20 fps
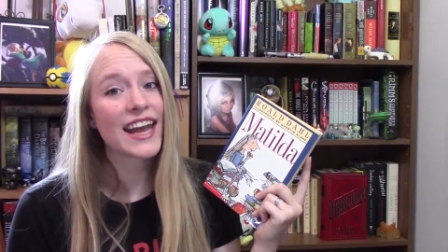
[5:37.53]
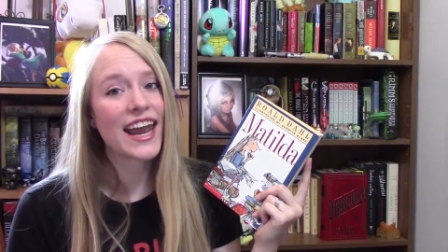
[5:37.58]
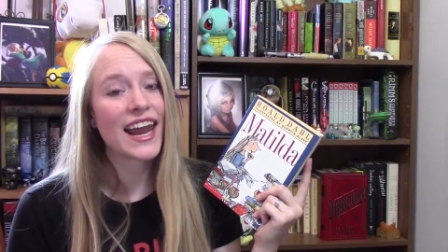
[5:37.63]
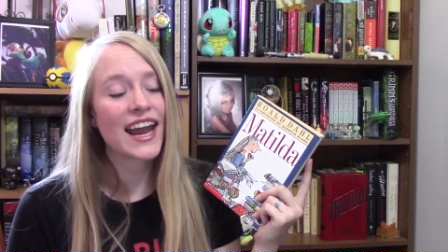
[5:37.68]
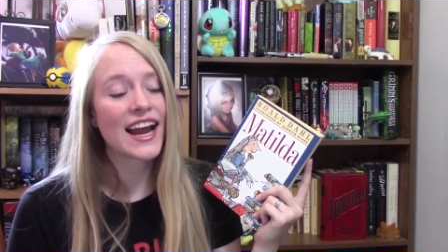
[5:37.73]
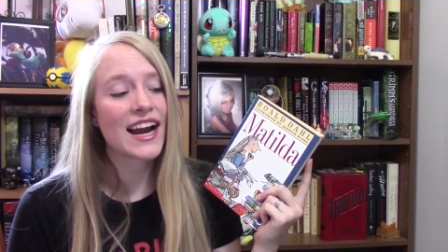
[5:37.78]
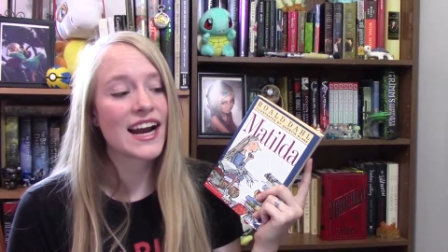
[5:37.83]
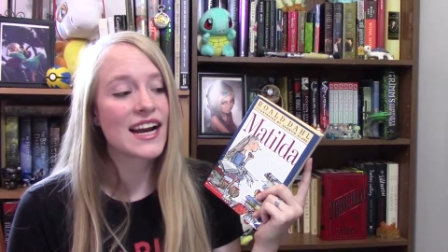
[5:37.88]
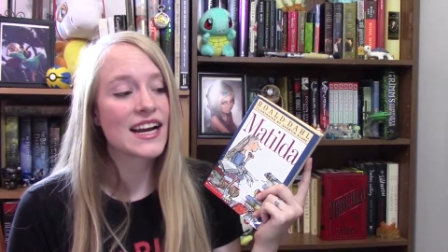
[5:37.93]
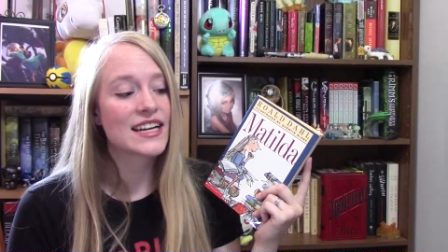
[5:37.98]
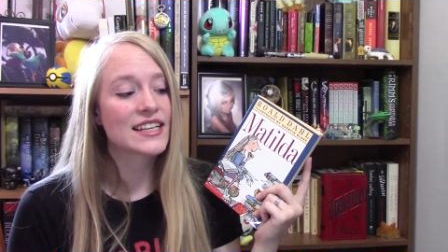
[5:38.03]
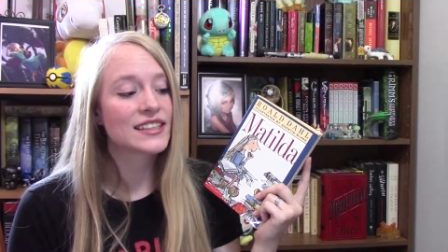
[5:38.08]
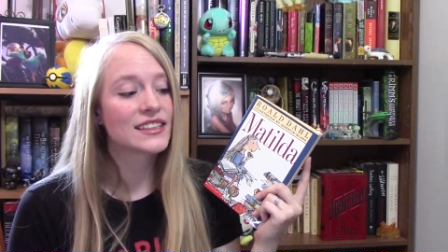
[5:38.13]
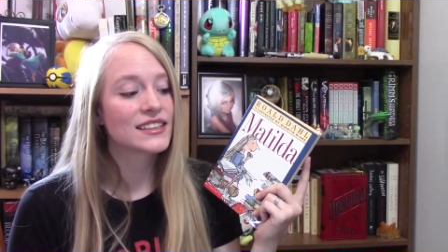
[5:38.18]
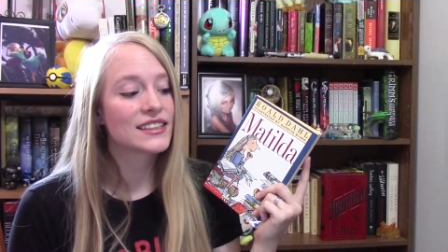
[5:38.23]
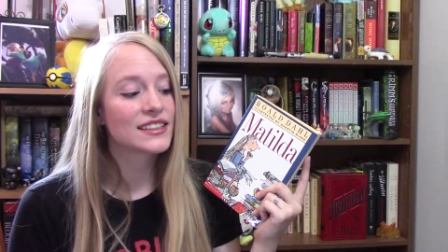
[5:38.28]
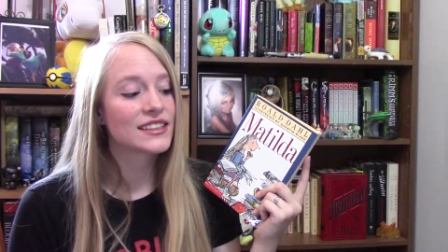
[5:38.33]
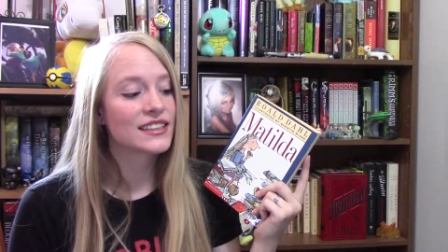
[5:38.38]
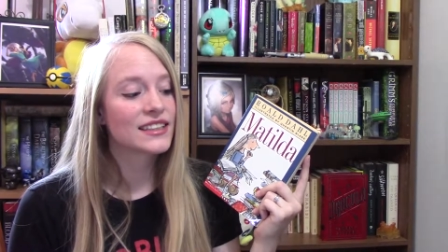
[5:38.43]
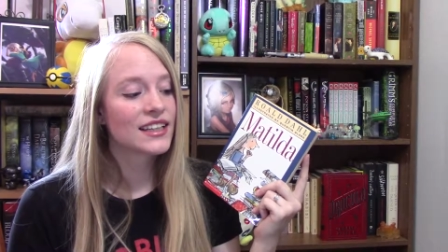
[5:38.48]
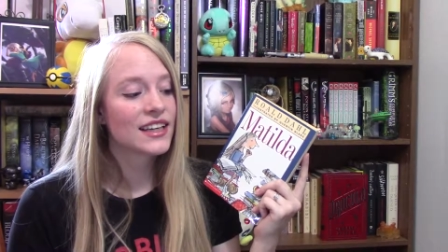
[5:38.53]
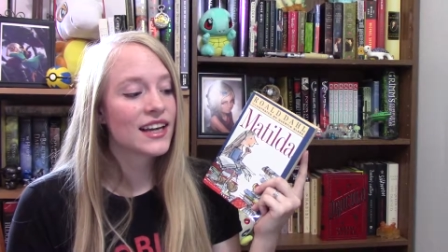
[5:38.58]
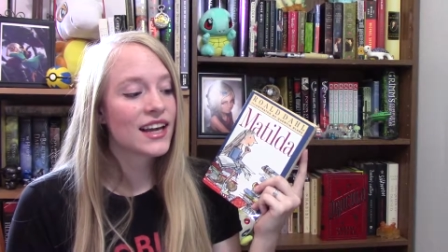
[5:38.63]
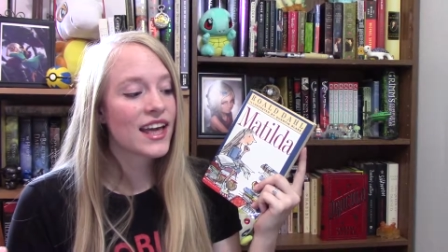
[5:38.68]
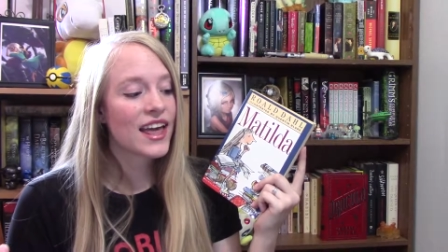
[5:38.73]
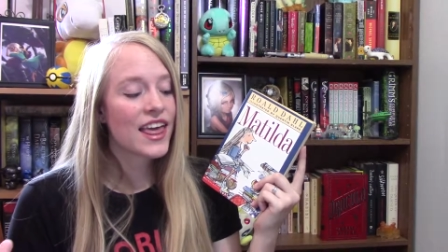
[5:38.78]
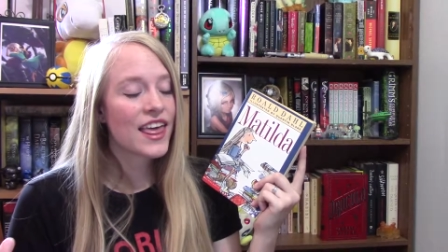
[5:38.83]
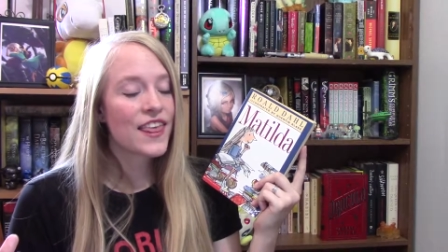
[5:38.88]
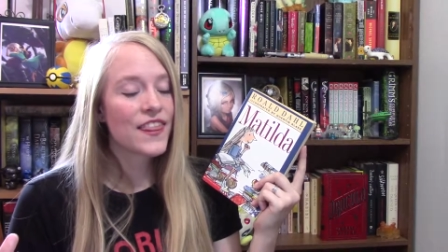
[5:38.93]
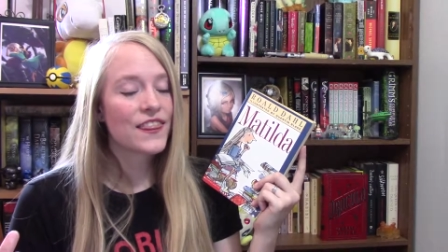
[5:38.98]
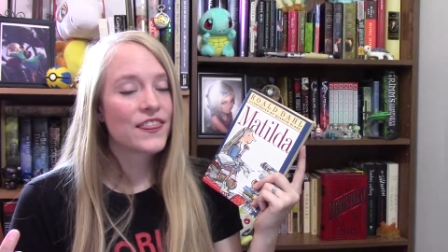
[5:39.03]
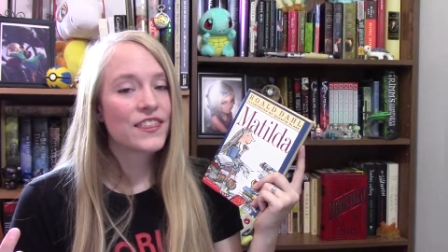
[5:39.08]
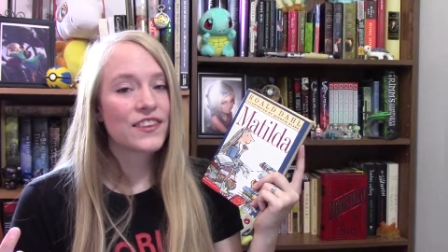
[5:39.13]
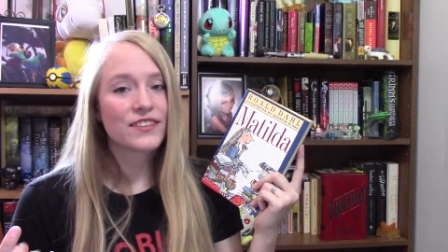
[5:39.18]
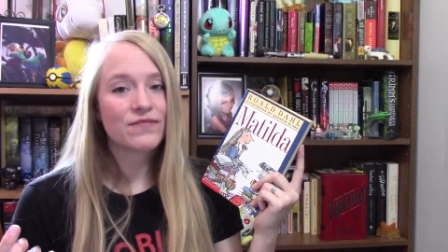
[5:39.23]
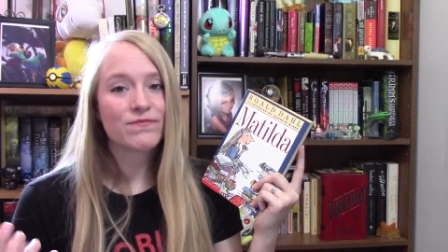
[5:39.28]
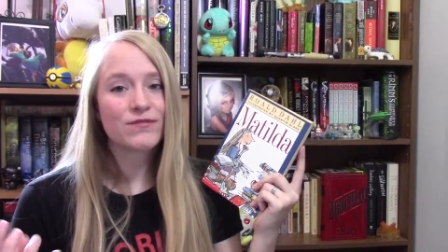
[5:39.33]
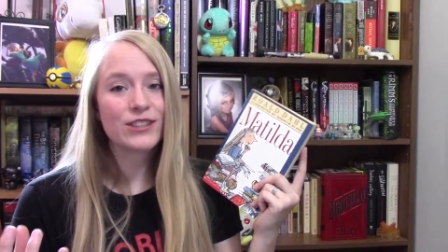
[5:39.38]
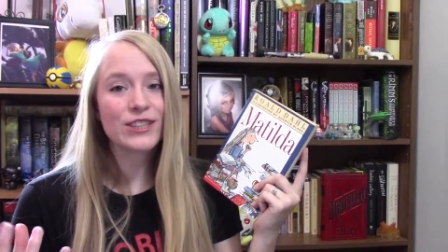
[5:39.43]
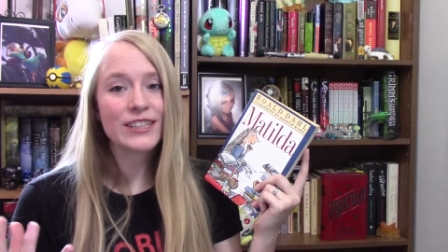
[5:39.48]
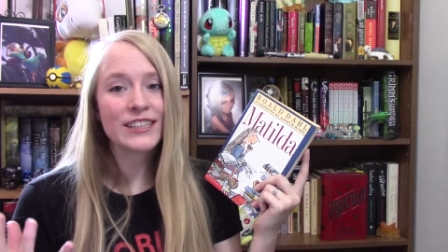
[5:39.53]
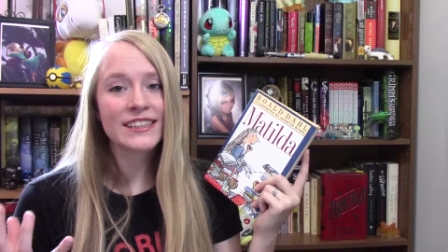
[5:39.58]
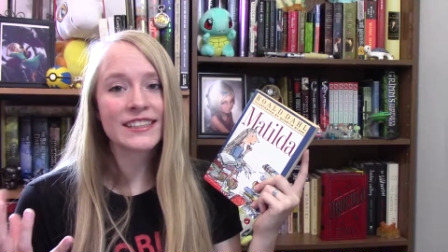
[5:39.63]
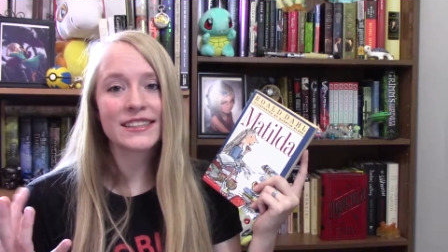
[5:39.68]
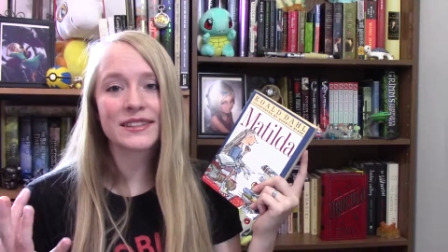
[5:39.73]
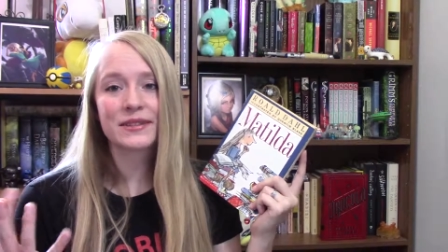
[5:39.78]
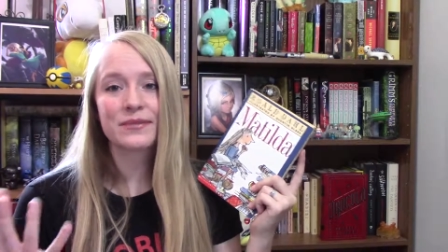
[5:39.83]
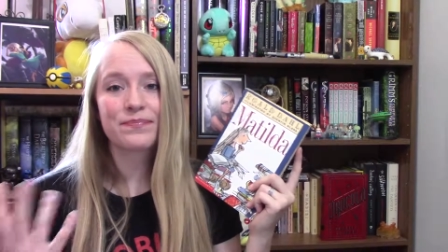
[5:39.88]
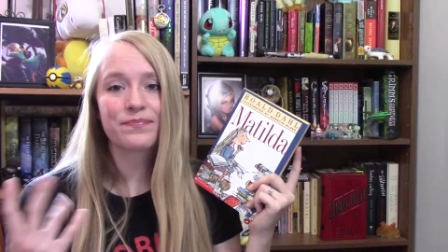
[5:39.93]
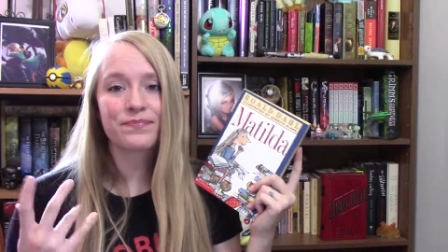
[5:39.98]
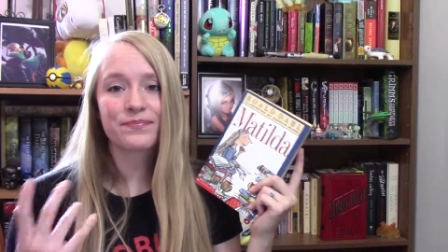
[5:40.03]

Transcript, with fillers: and just